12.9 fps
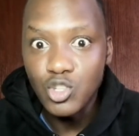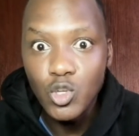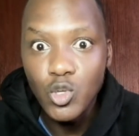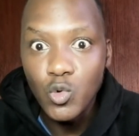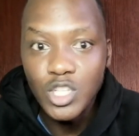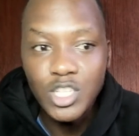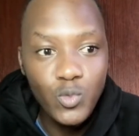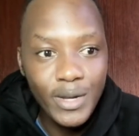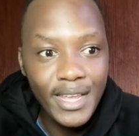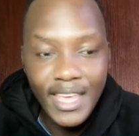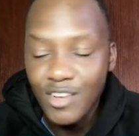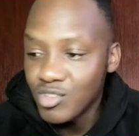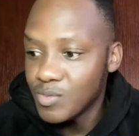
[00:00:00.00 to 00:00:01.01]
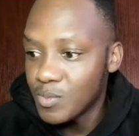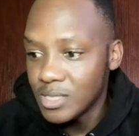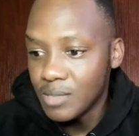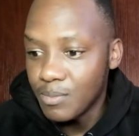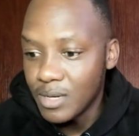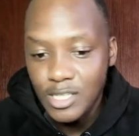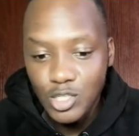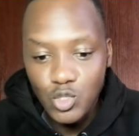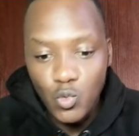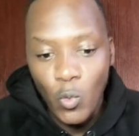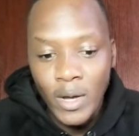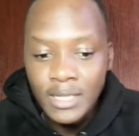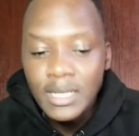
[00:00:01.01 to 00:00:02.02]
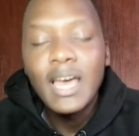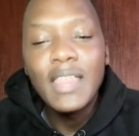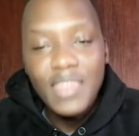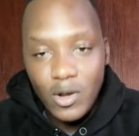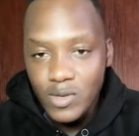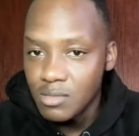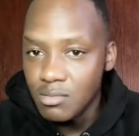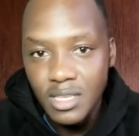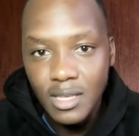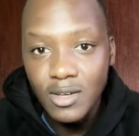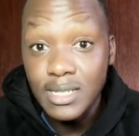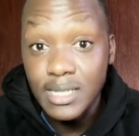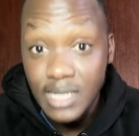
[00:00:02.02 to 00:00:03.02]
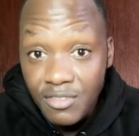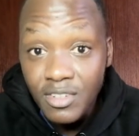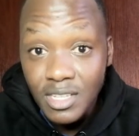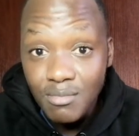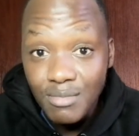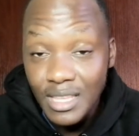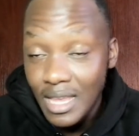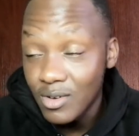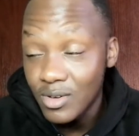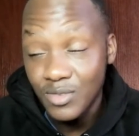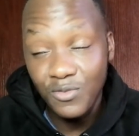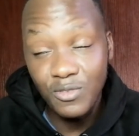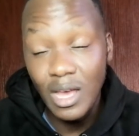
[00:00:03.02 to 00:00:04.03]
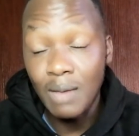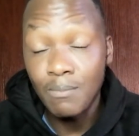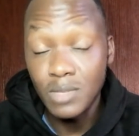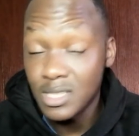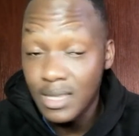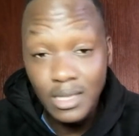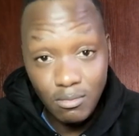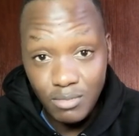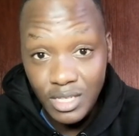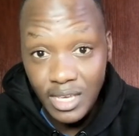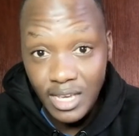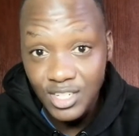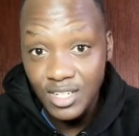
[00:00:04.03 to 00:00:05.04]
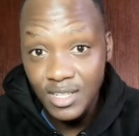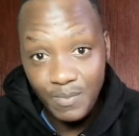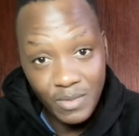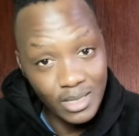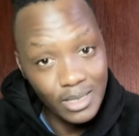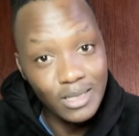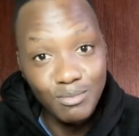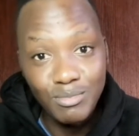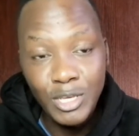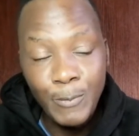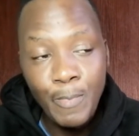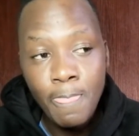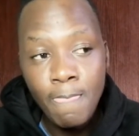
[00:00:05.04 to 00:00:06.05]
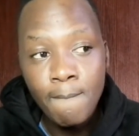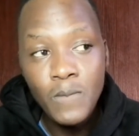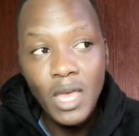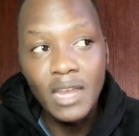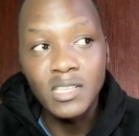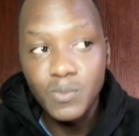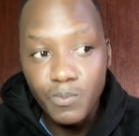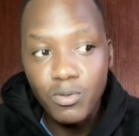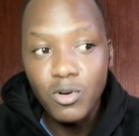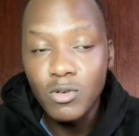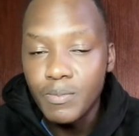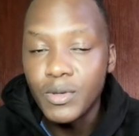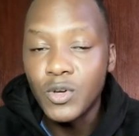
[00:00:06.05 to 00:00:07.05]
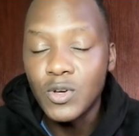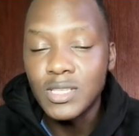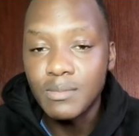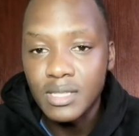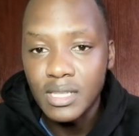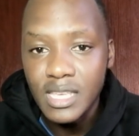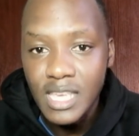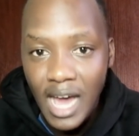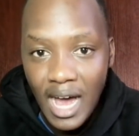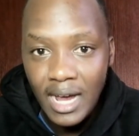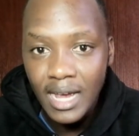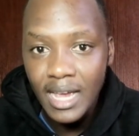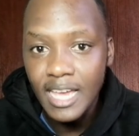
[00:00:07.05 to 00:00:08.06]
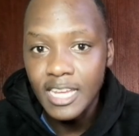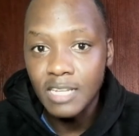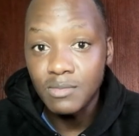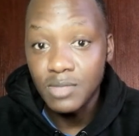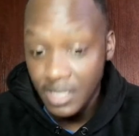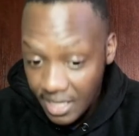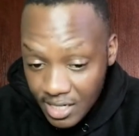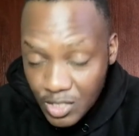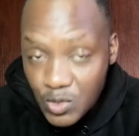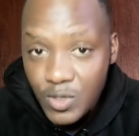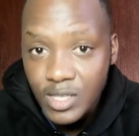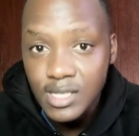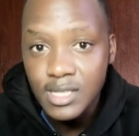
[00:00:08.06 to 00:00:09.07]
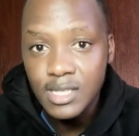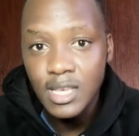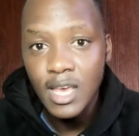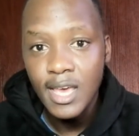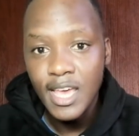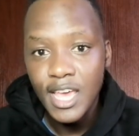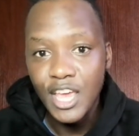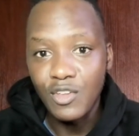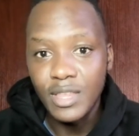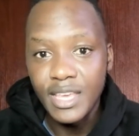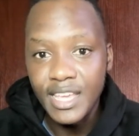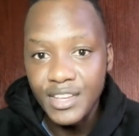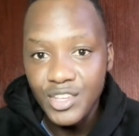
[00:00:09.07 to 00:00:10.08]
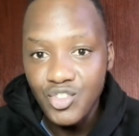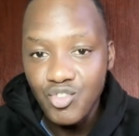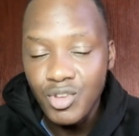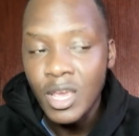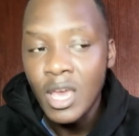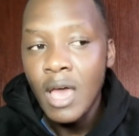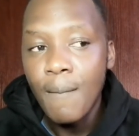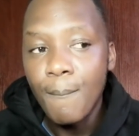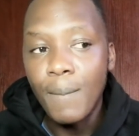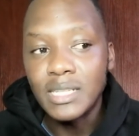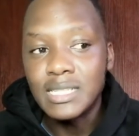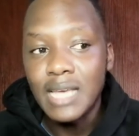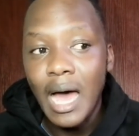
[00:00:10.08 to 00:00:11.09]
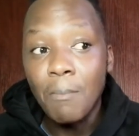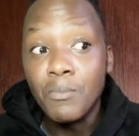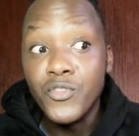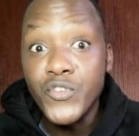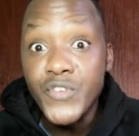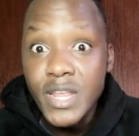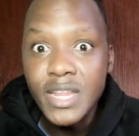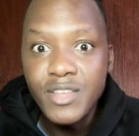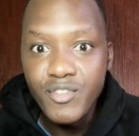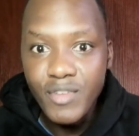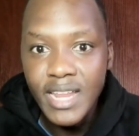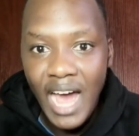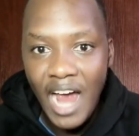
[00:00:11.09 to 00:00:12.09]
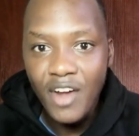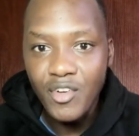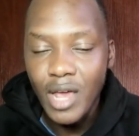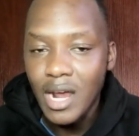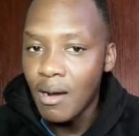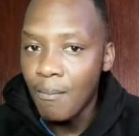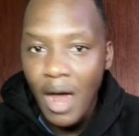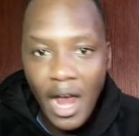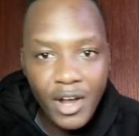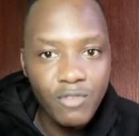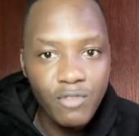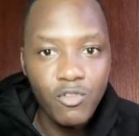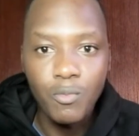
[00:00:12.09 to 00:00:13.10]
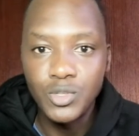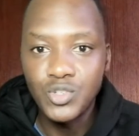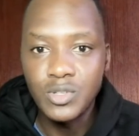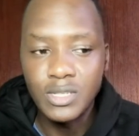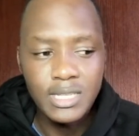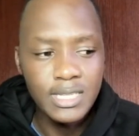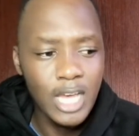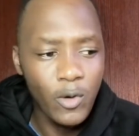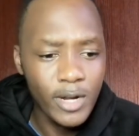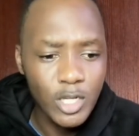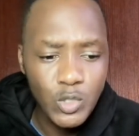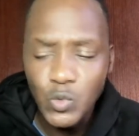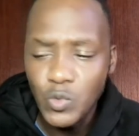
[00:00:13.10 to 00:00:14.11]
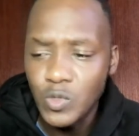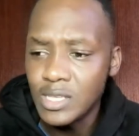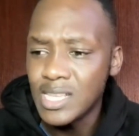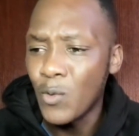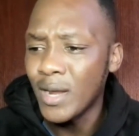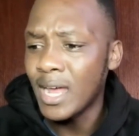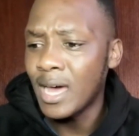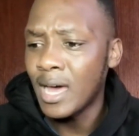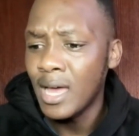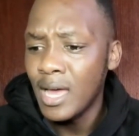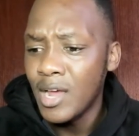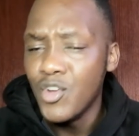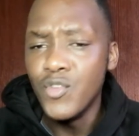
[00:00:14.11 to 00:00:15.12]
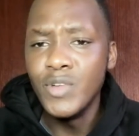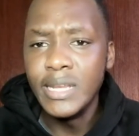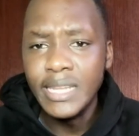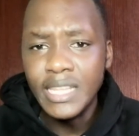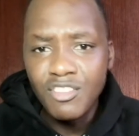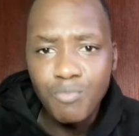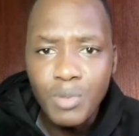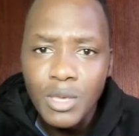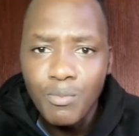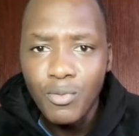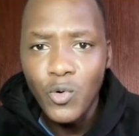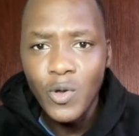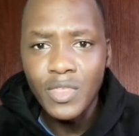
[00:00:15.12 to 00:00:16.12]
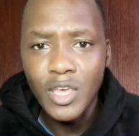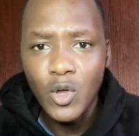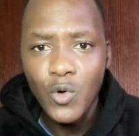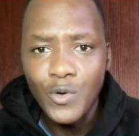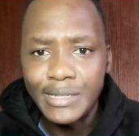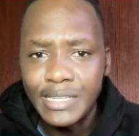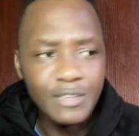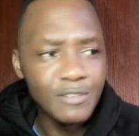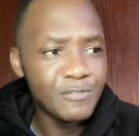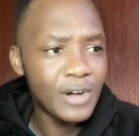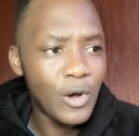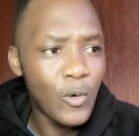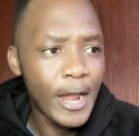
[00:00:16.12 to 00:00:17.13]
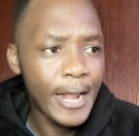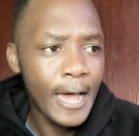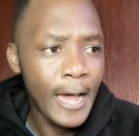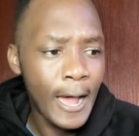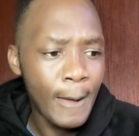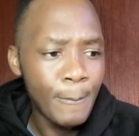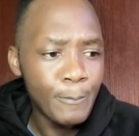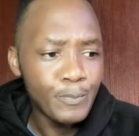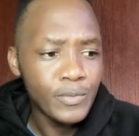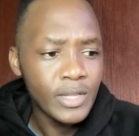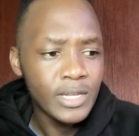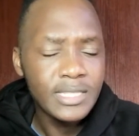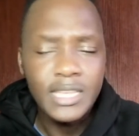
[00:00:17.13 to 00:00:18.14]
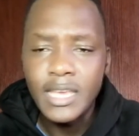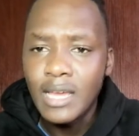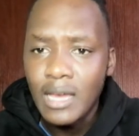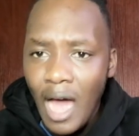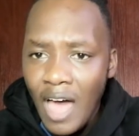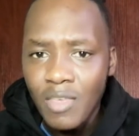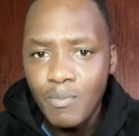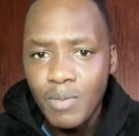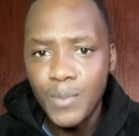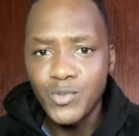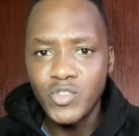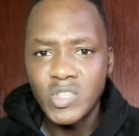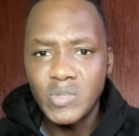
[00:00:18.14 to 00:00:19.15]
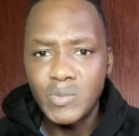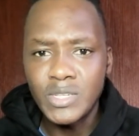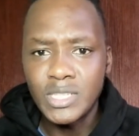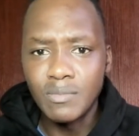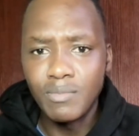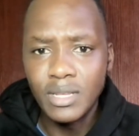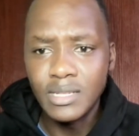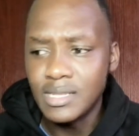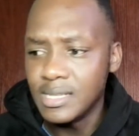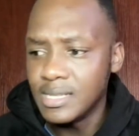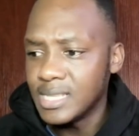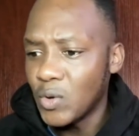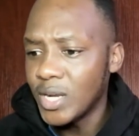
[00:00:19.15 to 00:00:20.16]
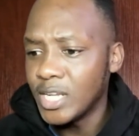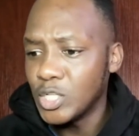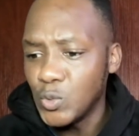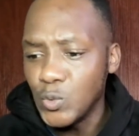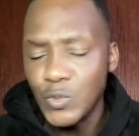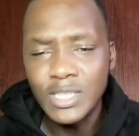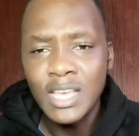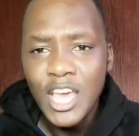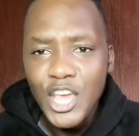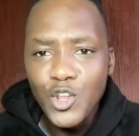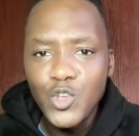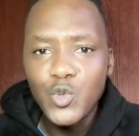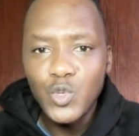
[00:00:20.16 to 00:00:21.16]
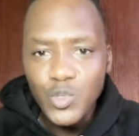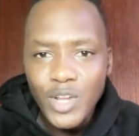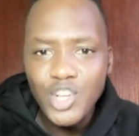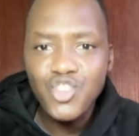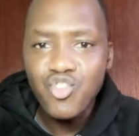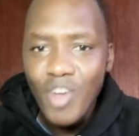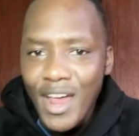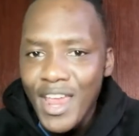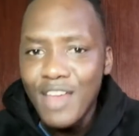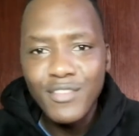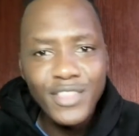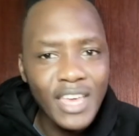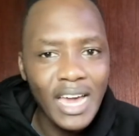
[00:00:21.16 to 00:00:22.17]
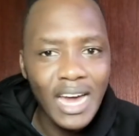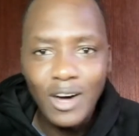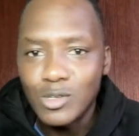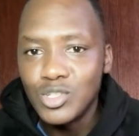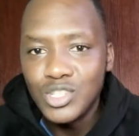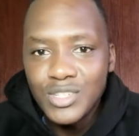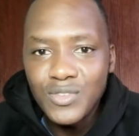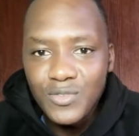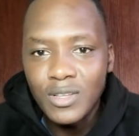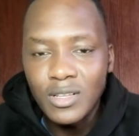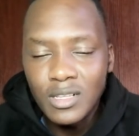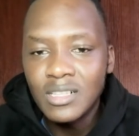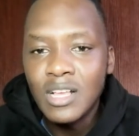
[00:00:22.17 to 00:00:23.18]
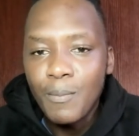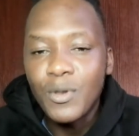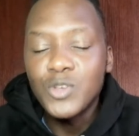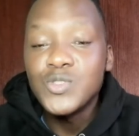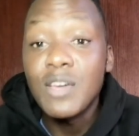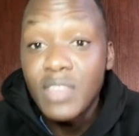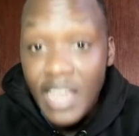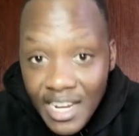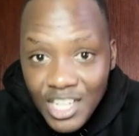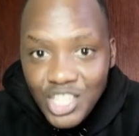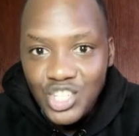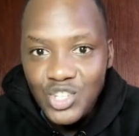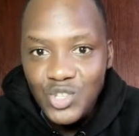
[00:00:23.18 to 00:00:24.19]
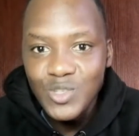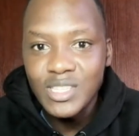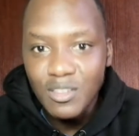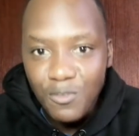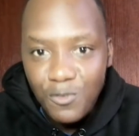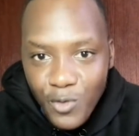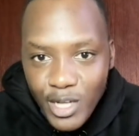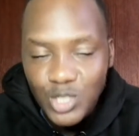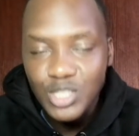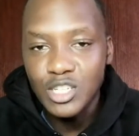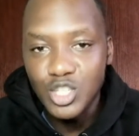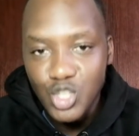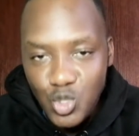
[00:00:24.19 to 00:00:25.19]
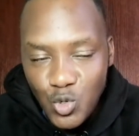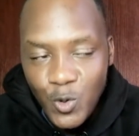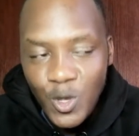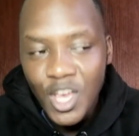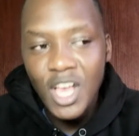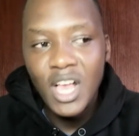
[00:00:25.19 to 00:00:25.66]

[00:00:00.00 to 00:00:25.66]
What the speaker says: You just want to get responsibilities. That was me. That was definitely me. Still me, actually. Still me. And it's probably because I'm still young and I'm just getting to this, the industry. But I'm really, really hungry. I'm hungry for opportunities. I want to do this. I want to relieve people when they go and leave. I want to take other people's responsibilities. I want to do the, you just want to try everything out. You just feel, because you have the energy, you're still fresh, you're still new.